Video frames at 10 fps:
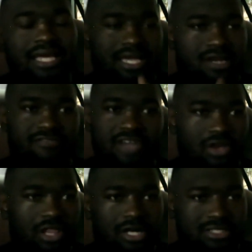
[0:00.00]
in a
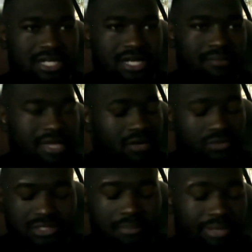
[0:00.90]
very long time, and it
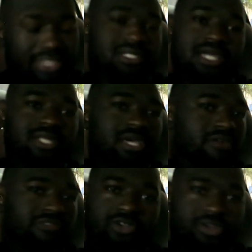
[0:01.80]
was the best leg day
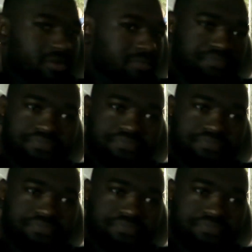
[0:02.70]
ever. You know,